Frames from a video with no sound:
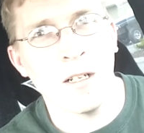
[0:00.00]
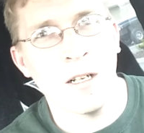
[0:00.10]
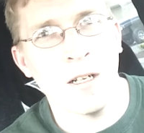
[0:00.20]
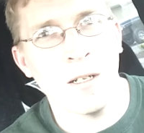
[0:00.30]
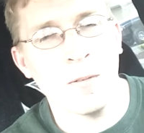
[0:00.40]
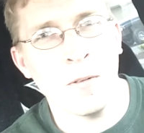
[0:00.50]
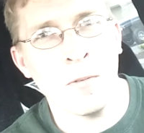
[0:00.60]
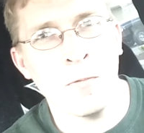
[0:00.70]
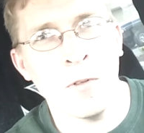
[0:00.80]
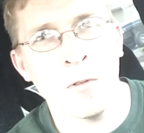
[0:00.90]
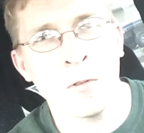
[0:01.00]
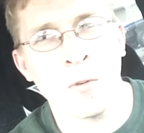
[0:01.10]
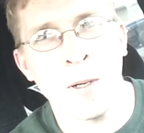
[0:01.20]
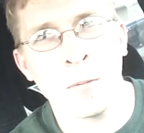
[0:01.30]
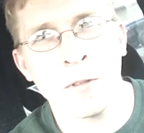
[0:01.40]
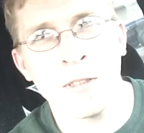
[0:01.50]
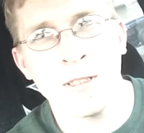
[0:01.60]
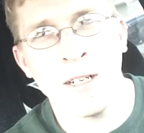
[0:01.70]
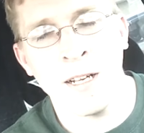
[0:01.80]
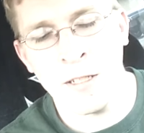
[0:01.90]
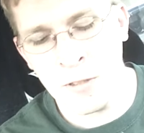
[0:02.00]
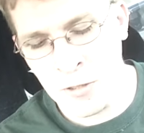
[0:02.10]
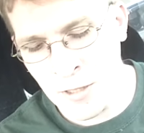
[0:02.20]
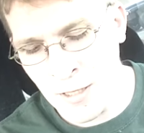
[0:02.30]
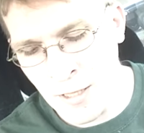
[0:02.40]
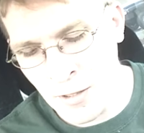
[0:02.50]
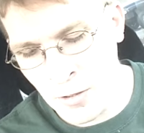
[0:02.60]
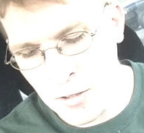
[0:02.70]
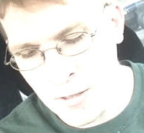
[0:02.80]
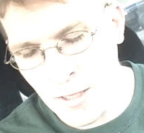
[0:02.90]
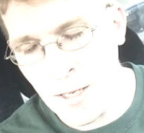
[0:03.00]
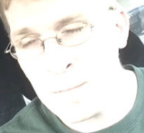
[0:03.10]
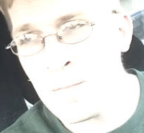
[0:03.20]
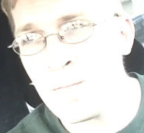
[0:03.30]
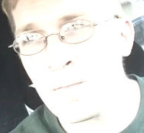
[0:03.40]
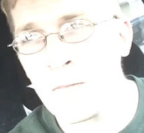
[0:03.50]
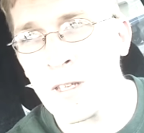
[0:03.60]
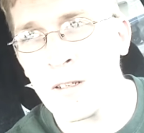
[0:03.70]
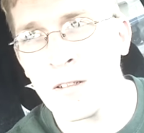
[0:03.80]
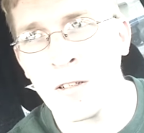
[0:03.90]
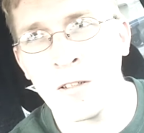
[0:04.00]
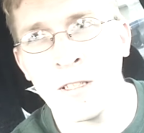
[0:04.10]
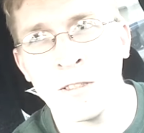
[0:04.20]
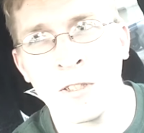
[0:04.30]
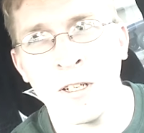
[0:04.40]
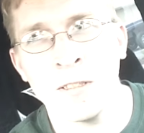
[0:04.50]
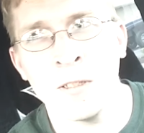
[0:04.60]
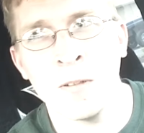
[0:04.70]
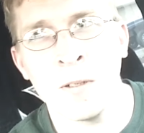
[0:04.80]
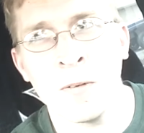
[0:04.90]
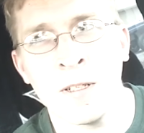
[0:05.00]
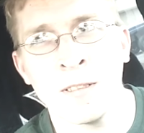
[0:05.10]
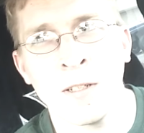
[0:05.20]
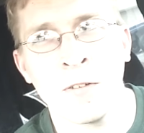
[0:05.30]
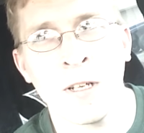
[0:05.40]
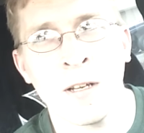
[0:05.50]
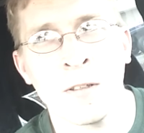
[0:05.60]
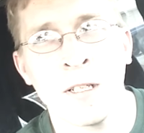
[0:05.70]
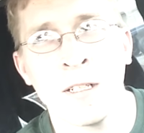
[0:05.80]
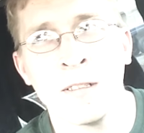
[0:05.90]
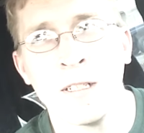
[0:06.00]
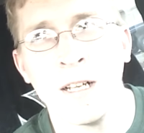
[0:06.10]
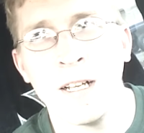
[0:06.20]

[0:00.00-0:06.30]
uh, infused rebels that I usually get all the time, or at least try to anyways every now and then